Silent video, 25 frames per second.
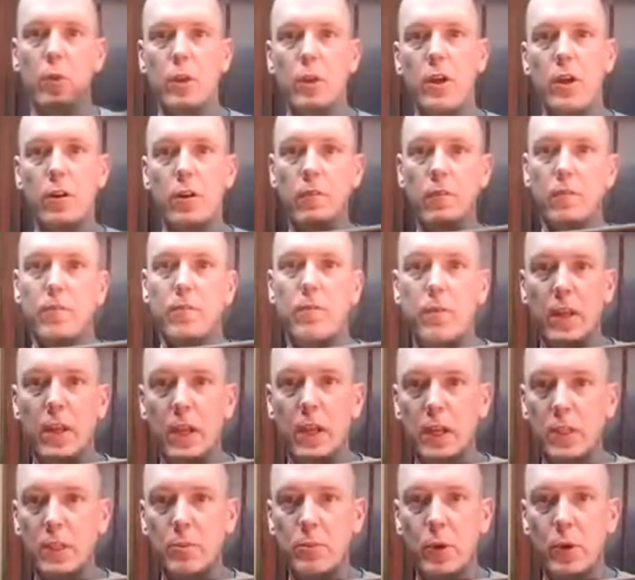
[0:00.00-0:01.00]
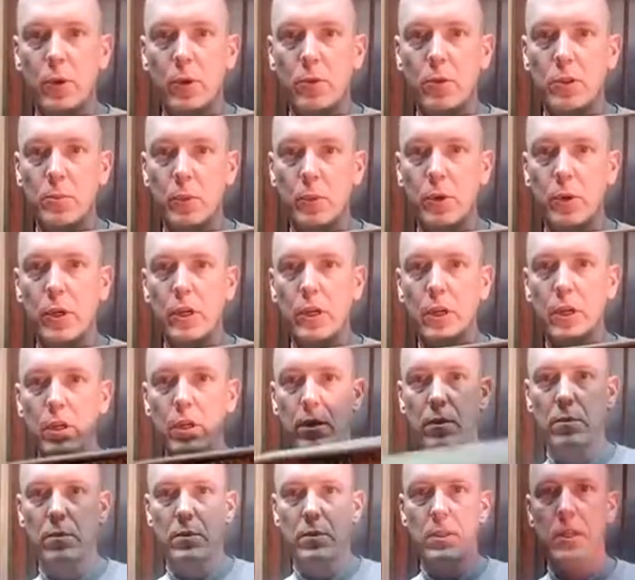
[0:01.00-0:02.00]
of an exposed spring
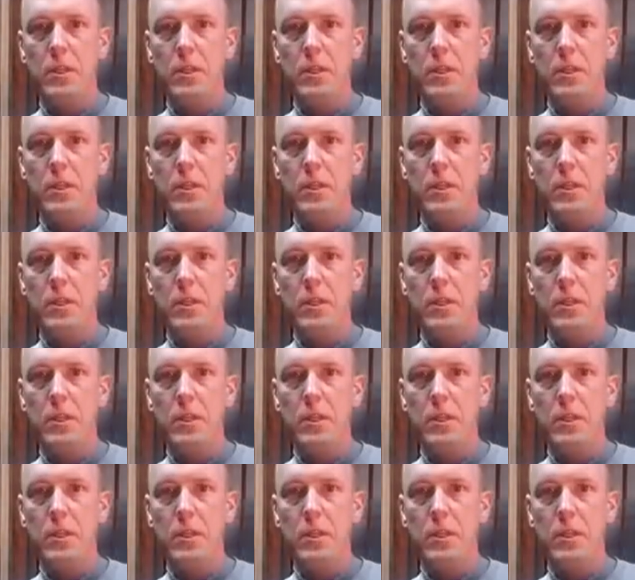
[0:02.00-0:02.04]
set